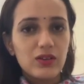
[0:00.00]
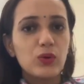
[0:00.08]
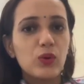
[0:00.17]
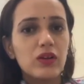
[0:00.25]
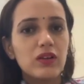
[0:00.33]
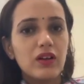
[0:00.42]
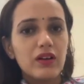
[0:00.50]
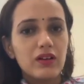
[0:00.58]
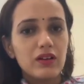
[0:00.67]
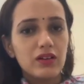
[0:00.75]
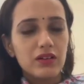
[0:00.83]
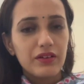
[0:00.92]
you
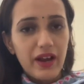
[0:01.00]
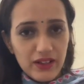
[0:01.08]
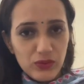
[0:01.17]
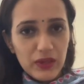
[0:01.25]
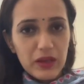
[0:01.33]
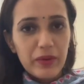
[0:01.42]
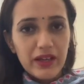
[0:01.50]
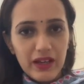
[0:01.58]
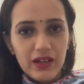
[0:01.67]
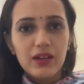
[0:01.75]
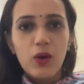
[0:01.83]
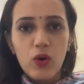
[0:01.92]
will gradually be
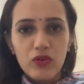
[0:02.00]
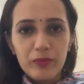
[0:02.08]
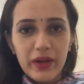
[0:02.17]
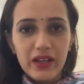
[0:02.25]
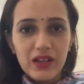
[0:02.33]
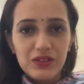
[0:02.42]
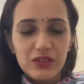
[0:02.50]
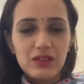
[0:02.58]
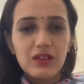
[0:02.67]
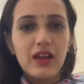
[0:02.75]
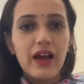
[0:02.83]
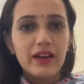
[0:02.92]
taken off
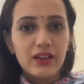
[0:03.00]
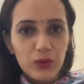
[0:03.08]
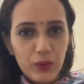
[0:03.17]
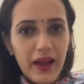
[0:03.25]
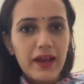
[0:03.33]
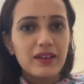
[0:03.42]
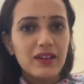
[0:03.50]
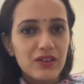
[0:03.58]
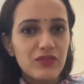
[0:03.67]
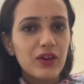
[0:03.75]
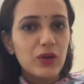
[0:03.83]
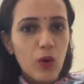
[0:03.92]
medication and you can
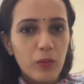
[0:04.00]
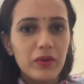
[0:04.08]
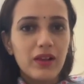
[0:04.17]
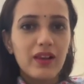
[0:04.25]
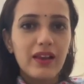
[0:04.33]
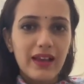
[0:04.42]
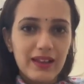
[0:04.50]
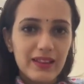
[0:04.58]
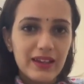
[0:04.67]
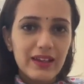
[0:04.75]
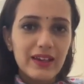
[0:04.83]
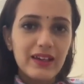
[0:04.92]
live a normal,
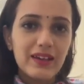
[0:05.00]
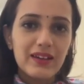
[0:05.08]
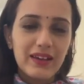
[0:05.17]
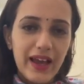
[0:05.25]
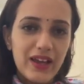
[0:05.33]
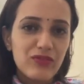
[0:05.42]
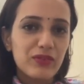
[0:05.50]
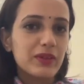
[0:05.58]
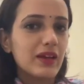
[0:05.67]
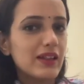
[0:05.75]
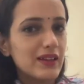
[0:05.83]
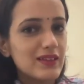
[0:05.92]
healthy life with
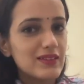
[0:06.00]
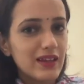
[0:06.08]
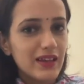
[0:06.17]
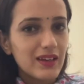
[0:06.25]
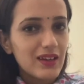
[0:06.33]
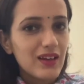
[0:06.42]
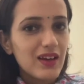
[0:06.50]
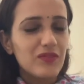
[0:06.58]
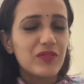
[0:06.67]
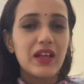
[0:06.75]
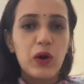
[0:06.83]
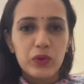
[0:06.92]
a healthy skin
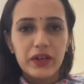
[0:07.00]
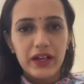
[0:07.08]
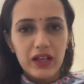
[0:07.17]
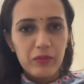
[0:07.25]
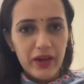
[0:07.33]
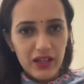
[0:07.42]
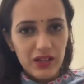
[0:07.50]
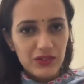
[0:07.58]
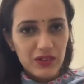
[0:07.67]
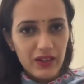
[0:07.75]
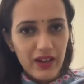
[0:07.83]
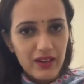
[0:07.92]
without needing
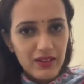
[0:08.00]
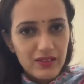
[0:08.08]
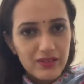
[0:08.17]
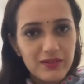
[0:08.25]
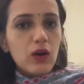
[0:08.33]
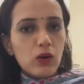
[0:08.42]
medication again.